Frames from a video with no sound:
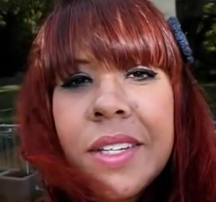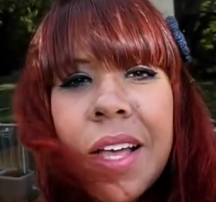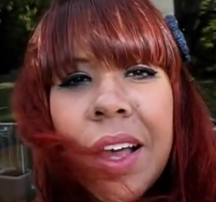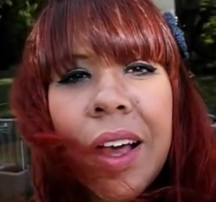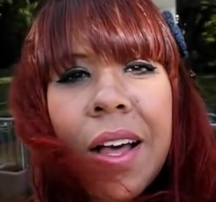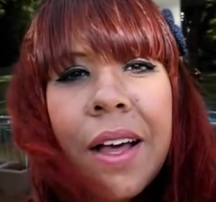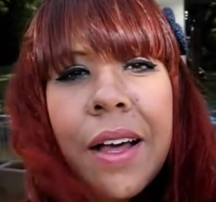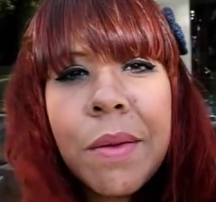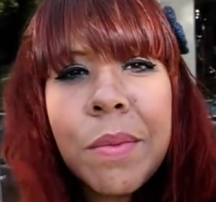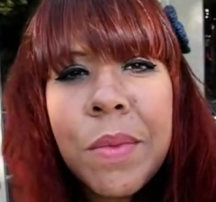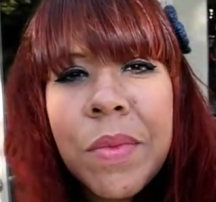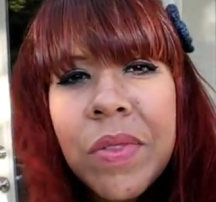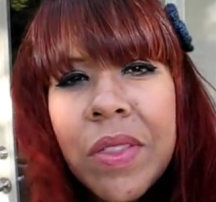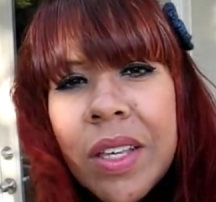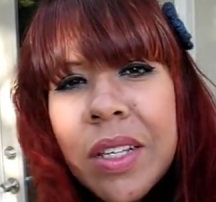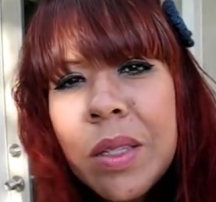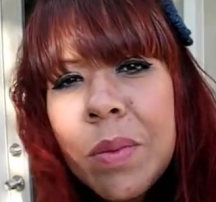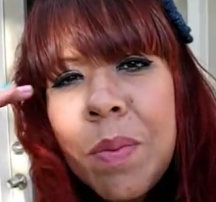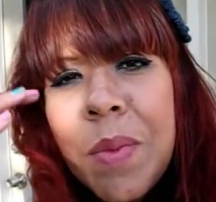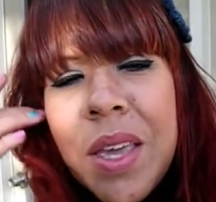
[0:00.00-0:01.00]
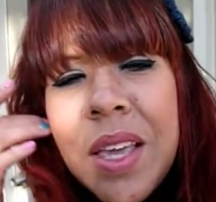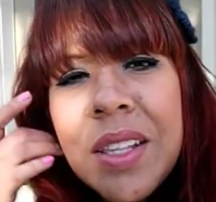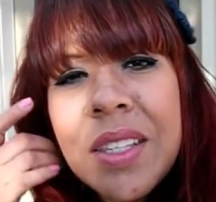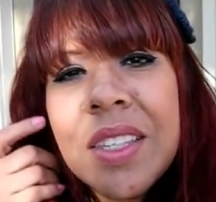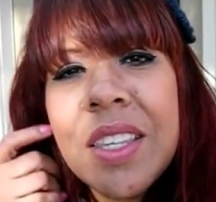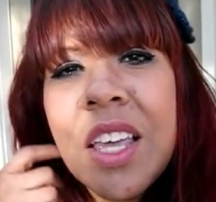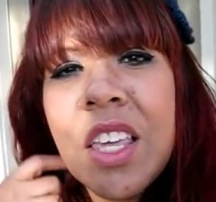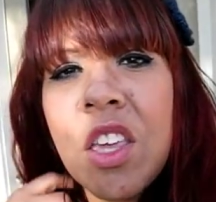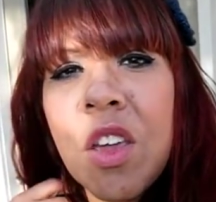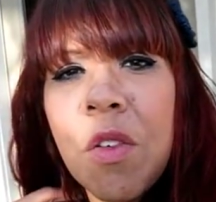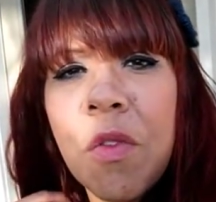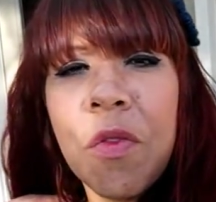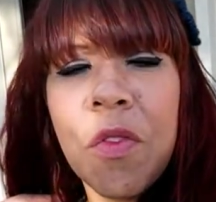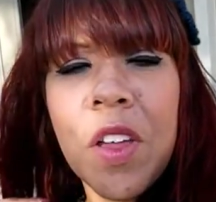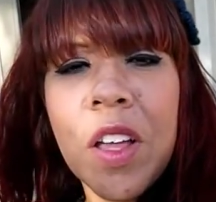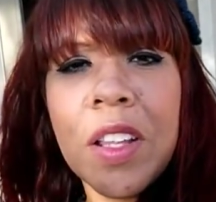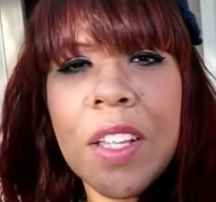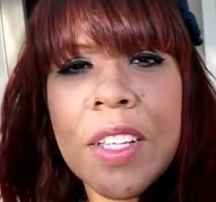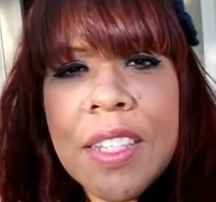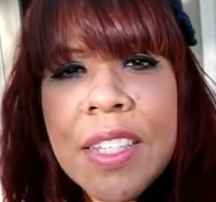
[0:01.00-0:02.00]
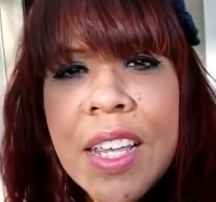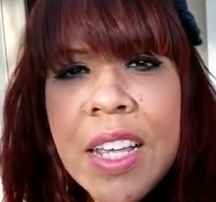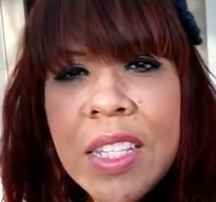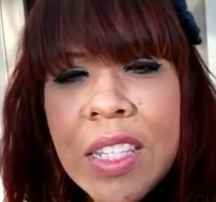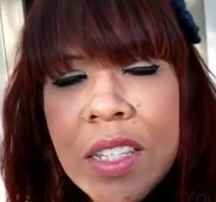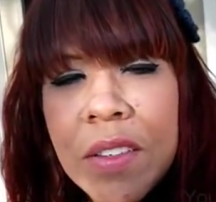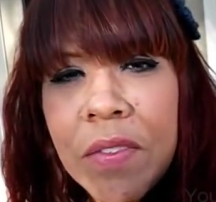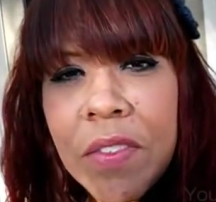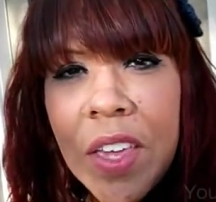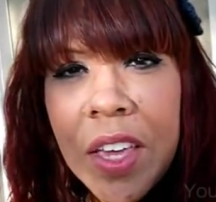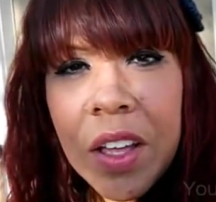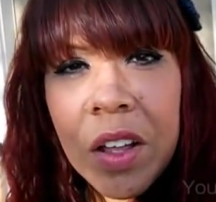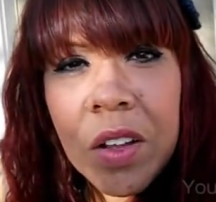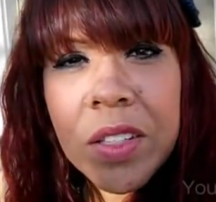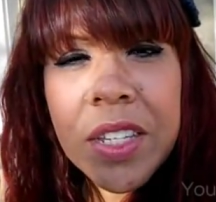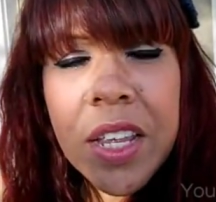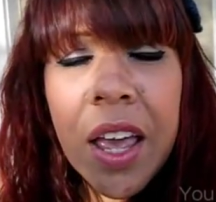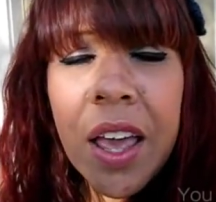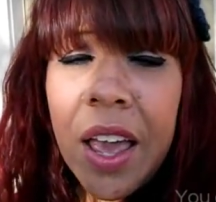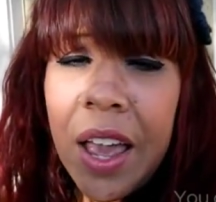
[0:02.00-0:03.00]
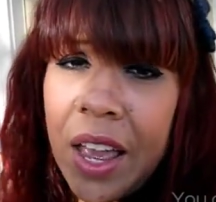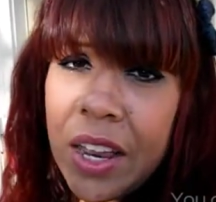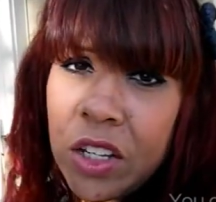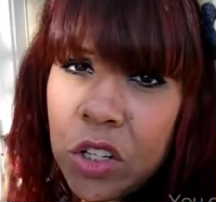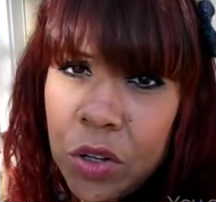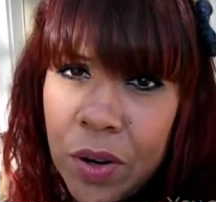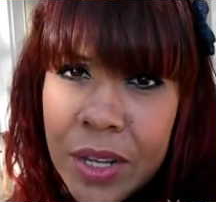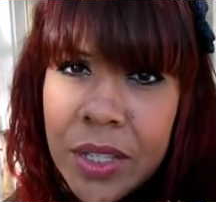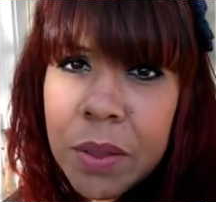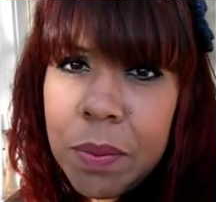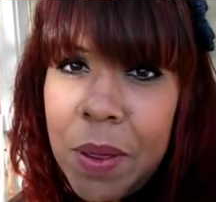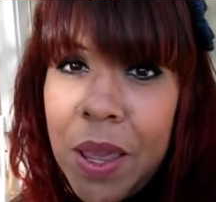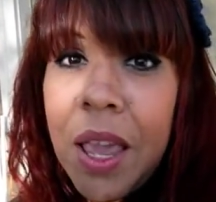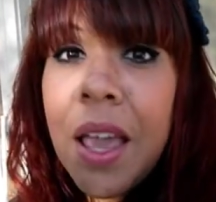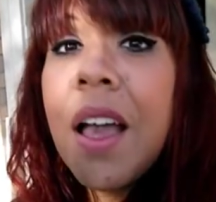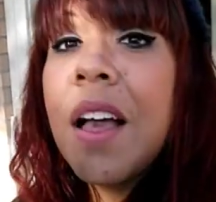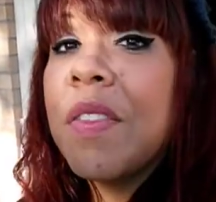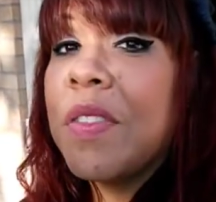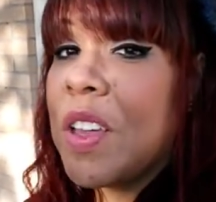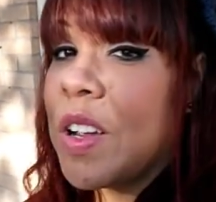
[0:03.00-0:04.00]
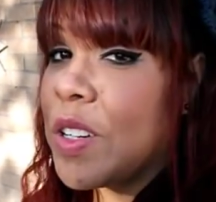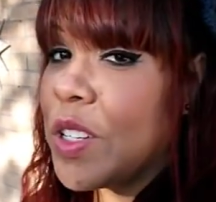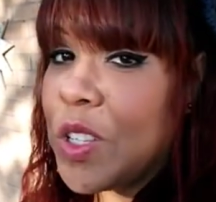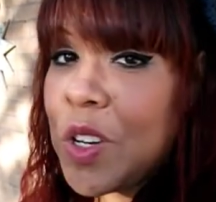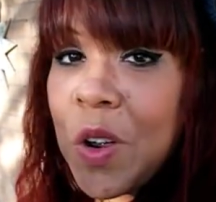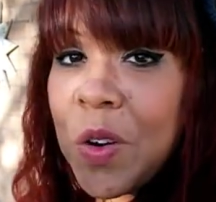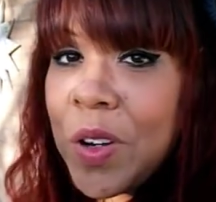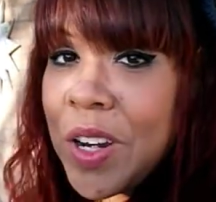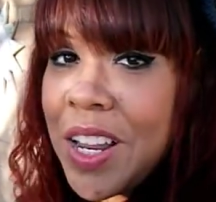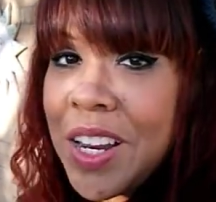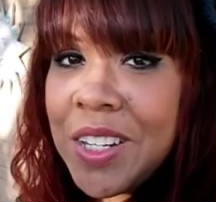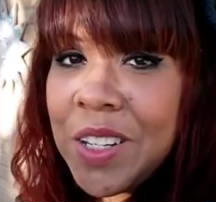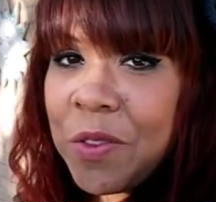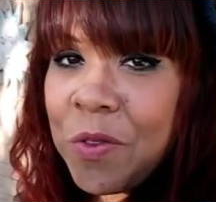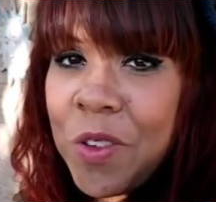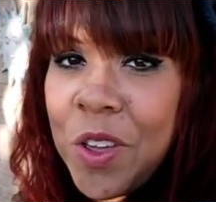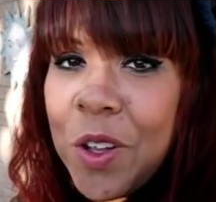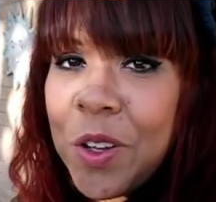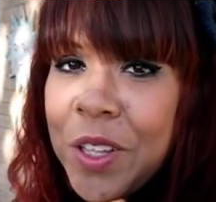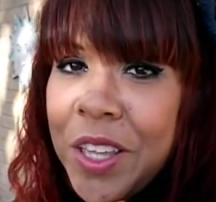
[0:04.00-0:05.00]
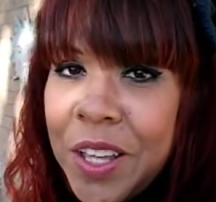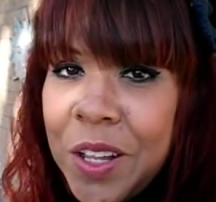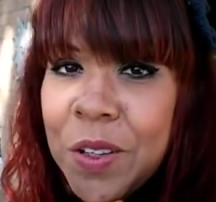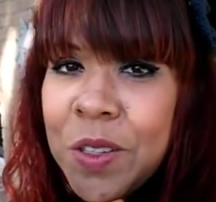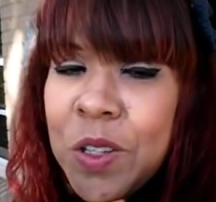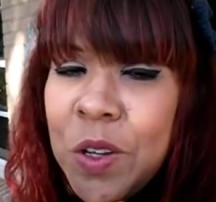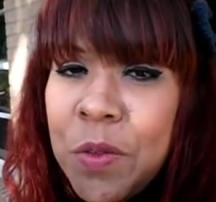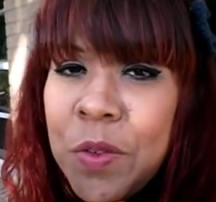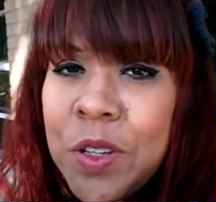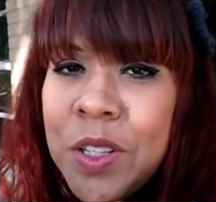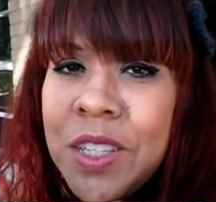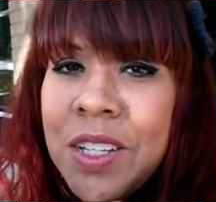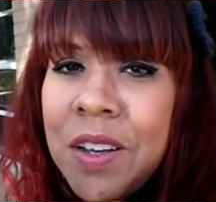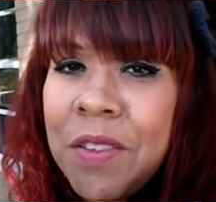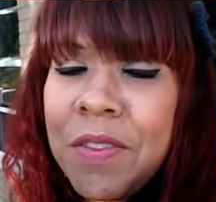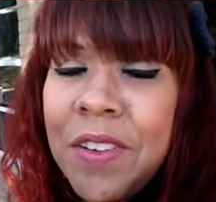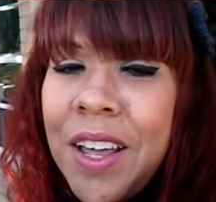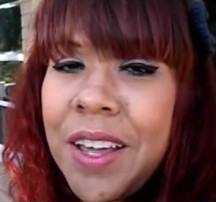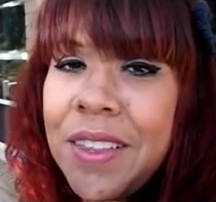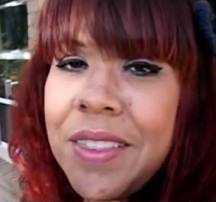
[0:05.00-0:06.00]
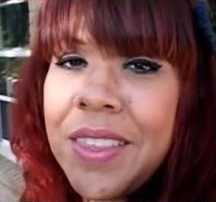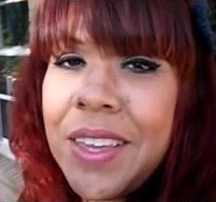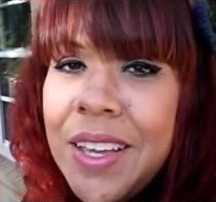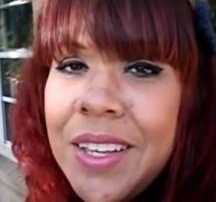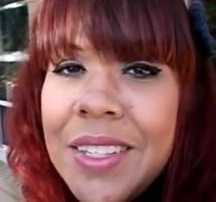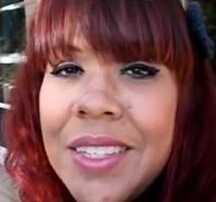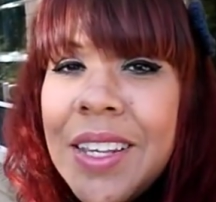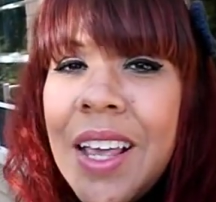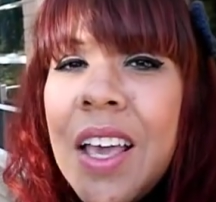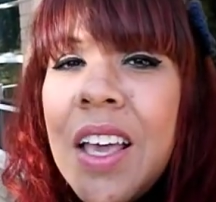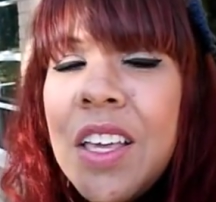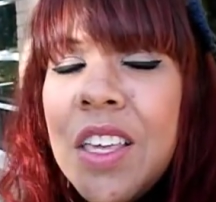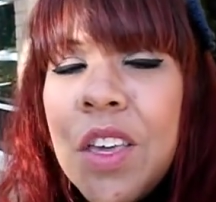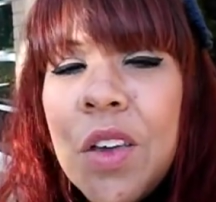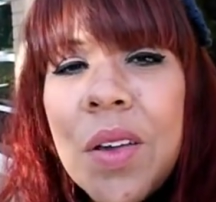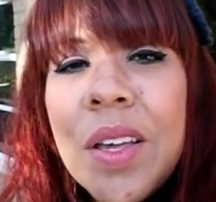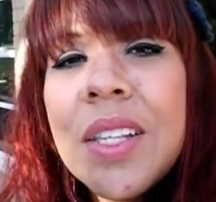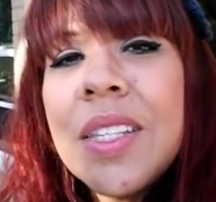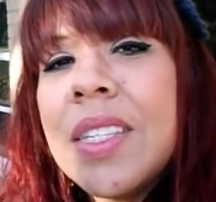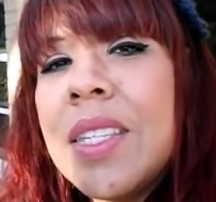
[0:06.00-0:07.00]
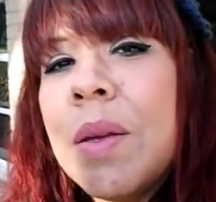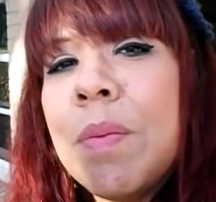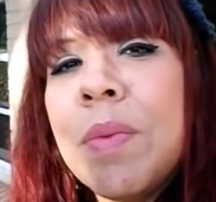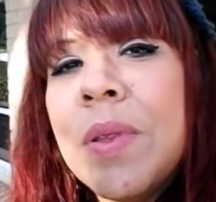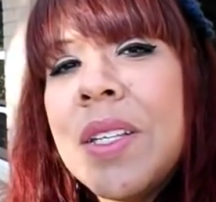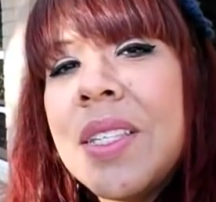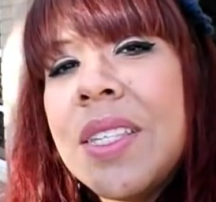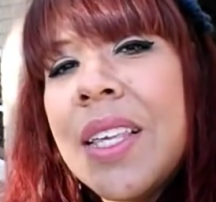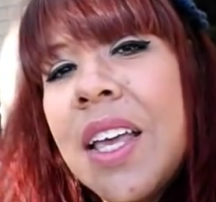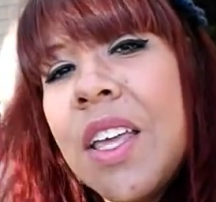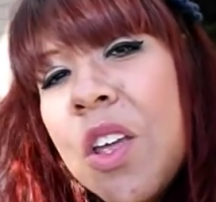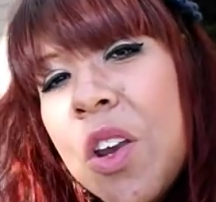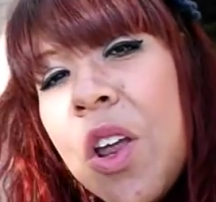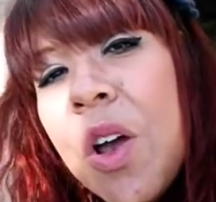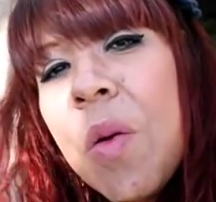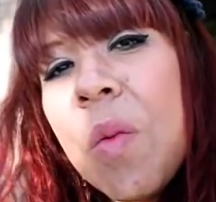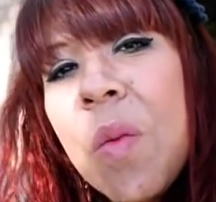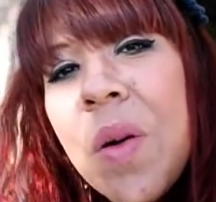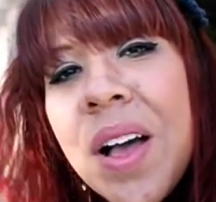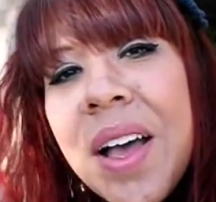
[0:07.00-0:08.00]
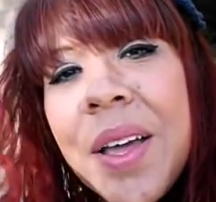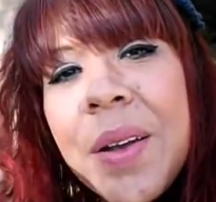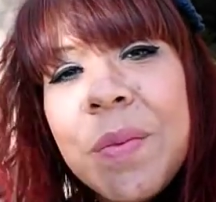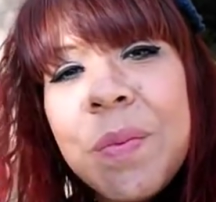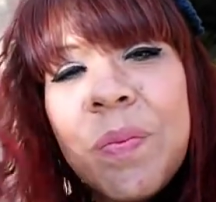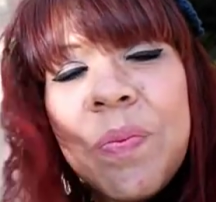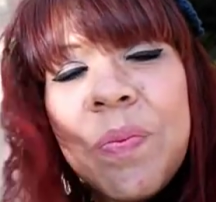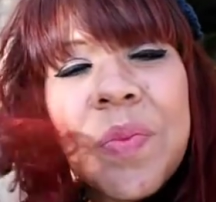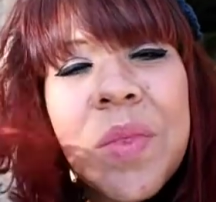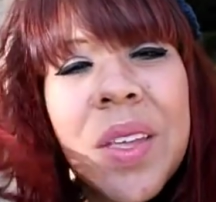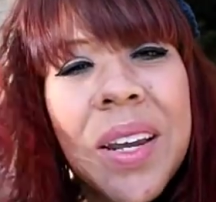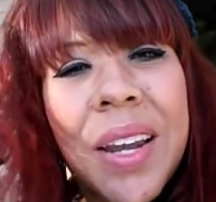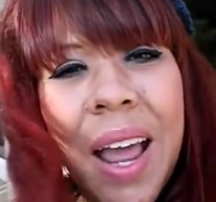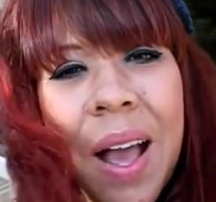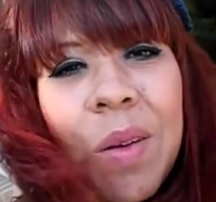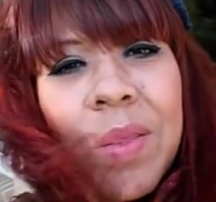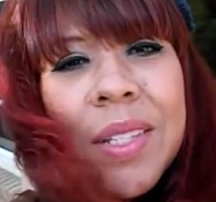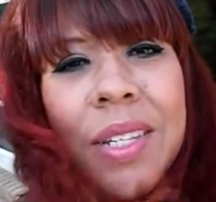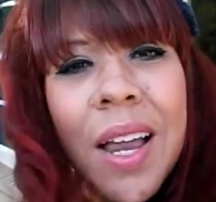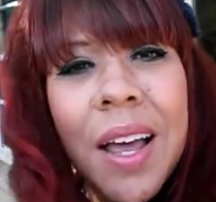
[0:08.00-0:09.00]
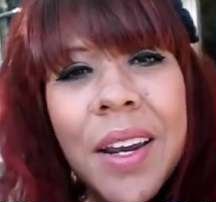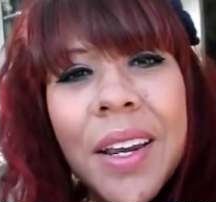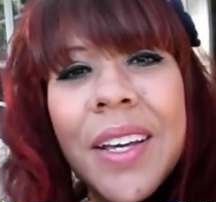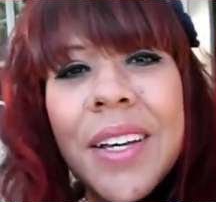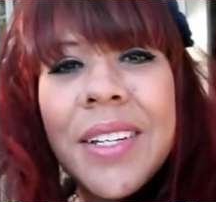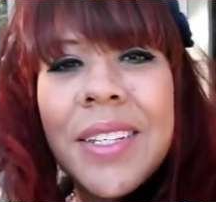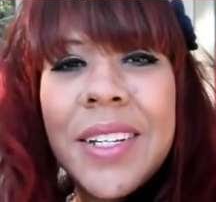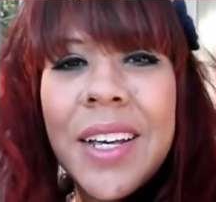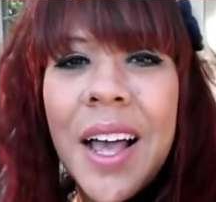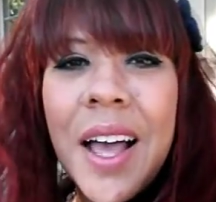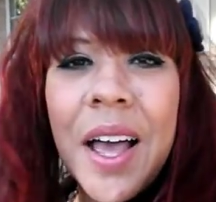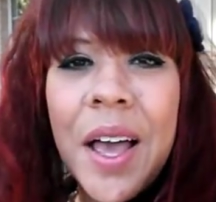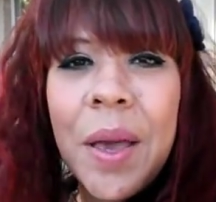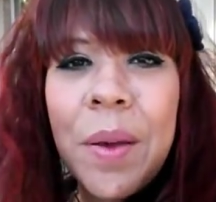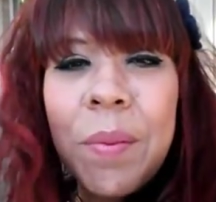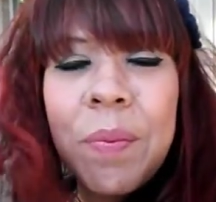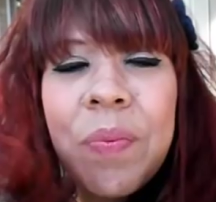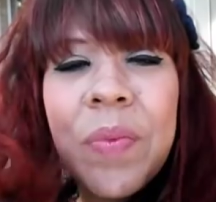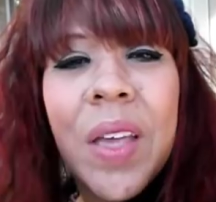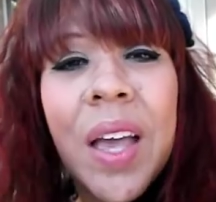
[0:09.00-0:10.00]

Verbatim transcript: Um, this means that you feel a sense of guilt, and trust me, there's no need to feel guilt over stuff like this. You can simply say, you know what, now's not a good time.